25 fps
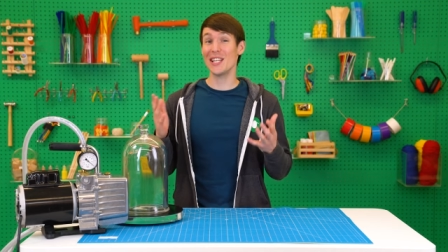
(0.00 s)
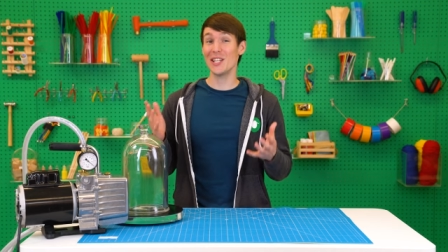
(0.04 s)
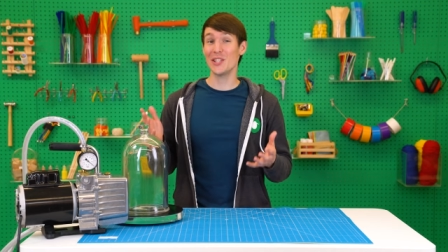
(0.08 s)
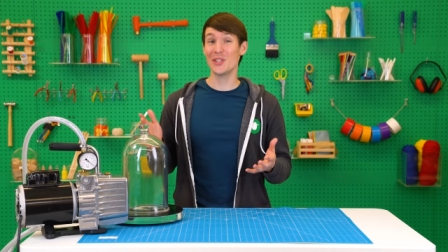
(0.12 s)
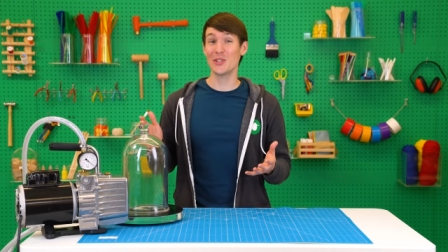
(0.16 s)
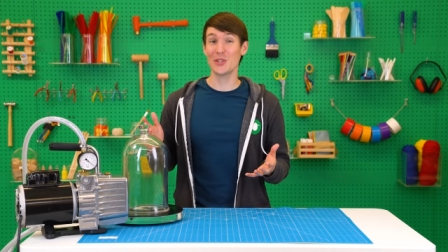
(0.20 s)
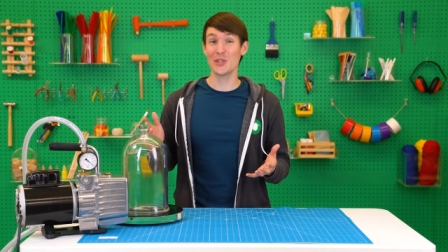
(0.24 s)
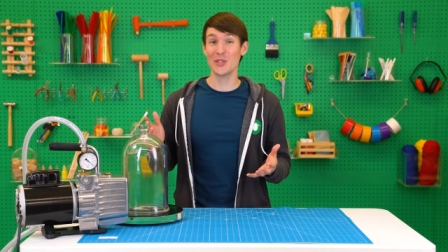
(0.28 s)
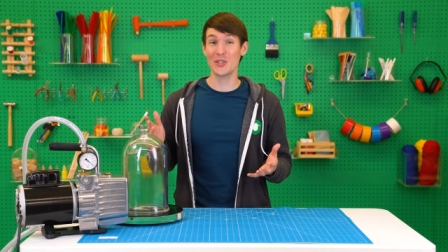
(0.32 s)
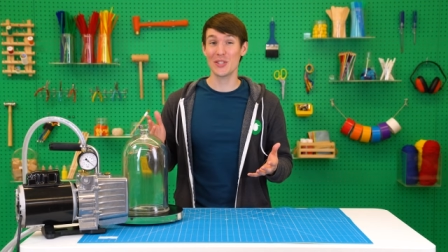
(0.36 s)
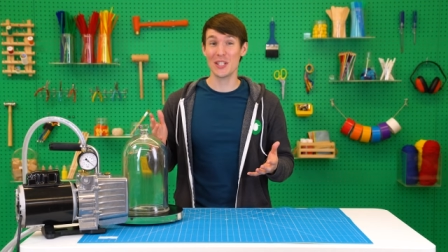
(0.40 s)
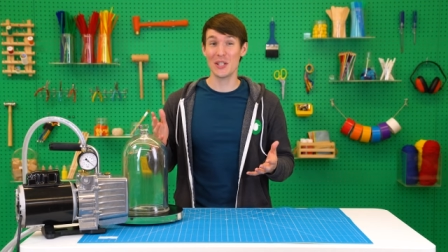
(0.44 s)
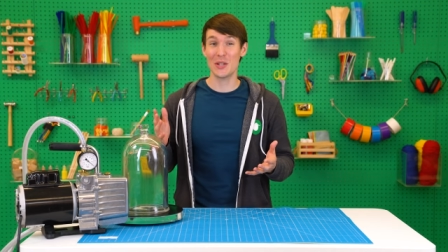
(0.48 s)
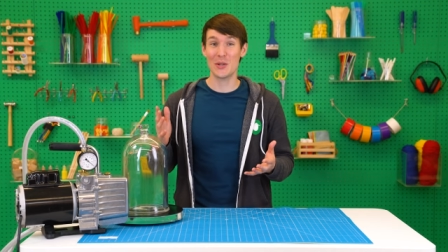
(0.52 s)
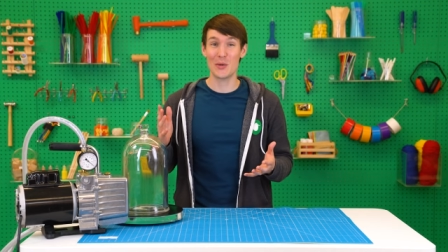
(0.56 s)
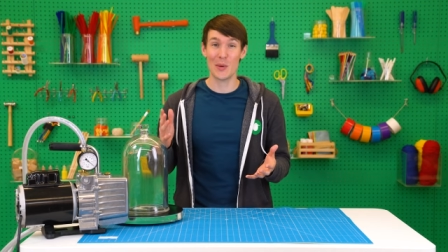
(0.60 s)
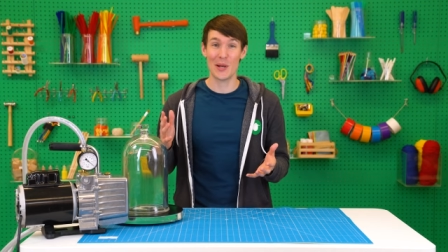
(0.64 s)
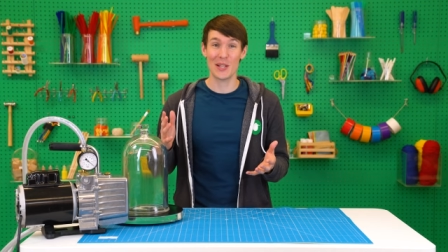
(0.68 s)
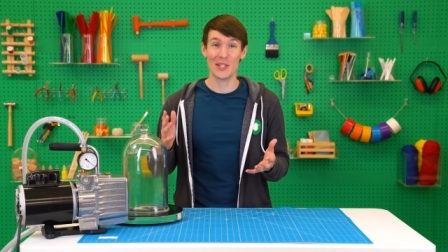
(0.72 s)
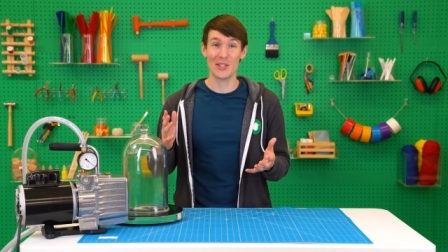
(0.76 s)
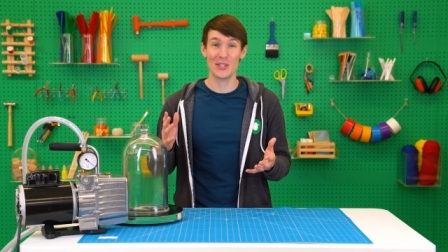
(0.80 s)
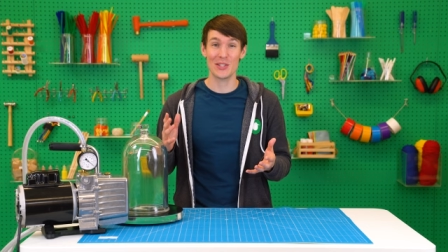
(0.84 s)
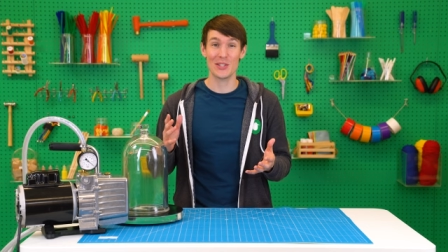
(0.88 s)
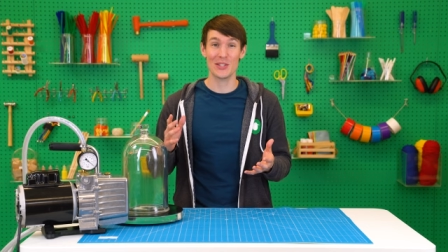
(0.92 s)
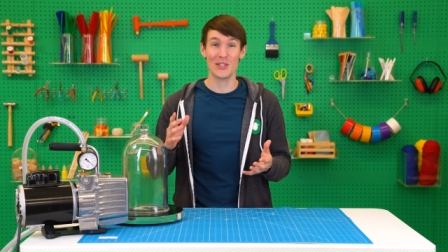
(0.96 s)
interesting
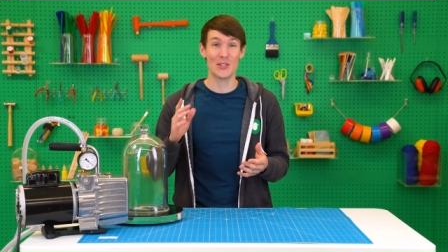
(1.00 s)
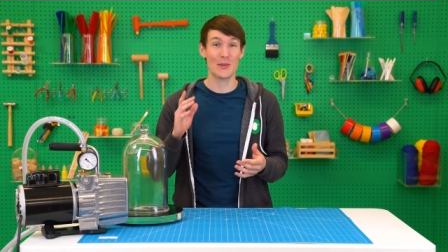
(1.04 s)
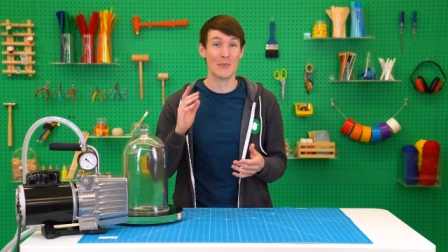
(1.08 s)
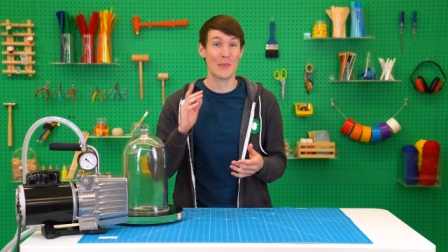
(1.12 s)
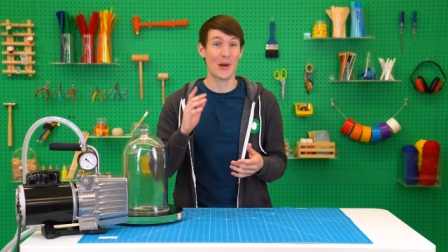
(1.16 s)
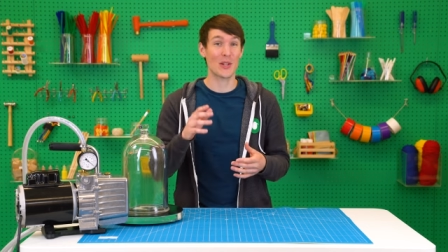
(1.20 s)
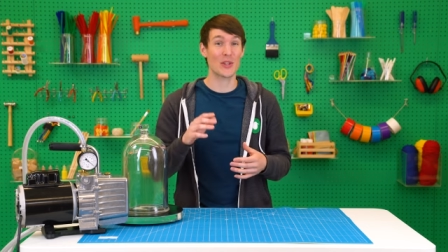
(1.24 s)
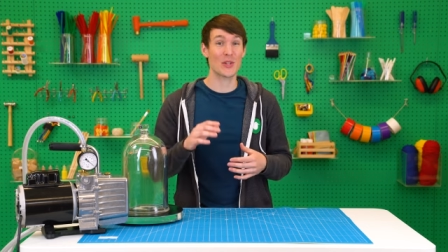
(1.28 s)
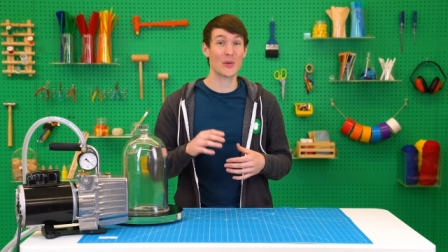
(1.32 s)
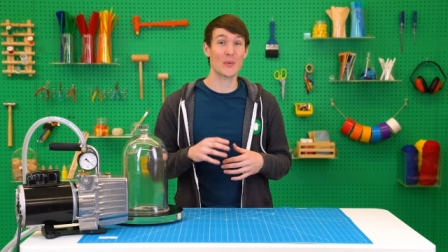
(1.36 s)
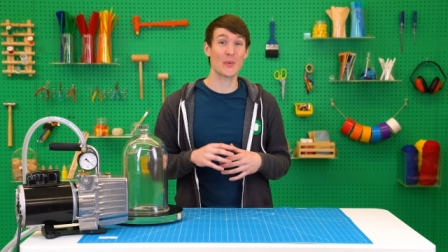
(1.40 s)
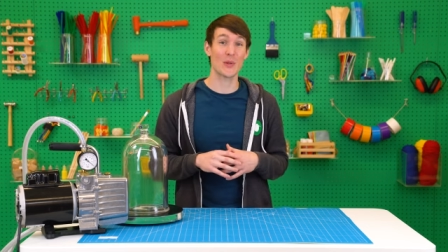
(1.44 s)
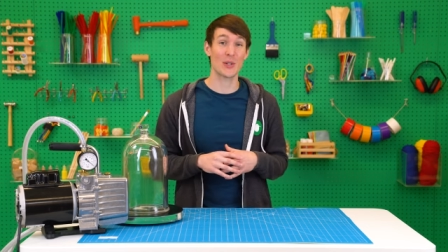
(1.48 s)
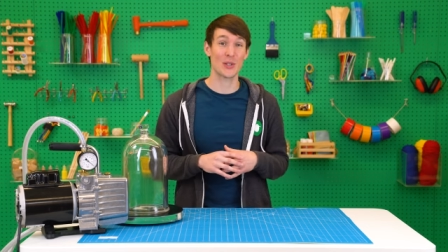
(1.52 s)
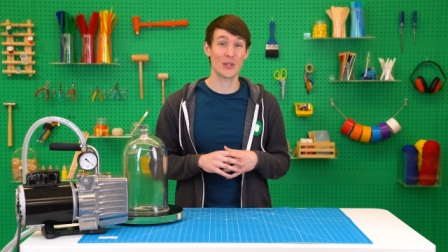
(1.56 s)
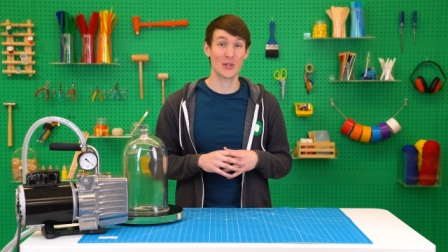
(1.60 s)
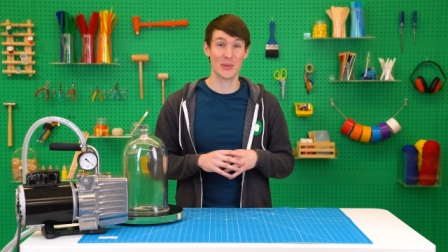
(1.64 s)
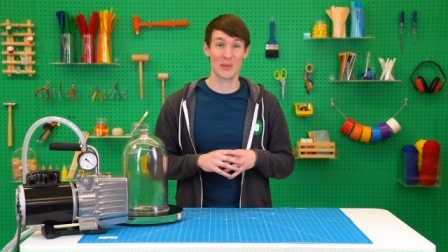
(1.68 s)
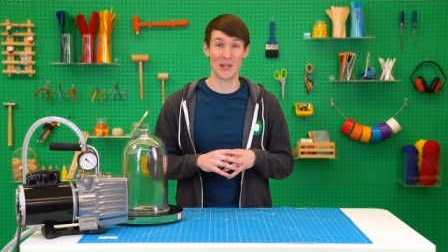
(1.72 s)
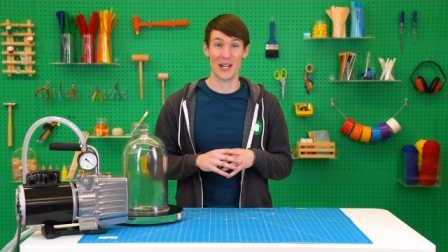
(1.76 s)
questions about the world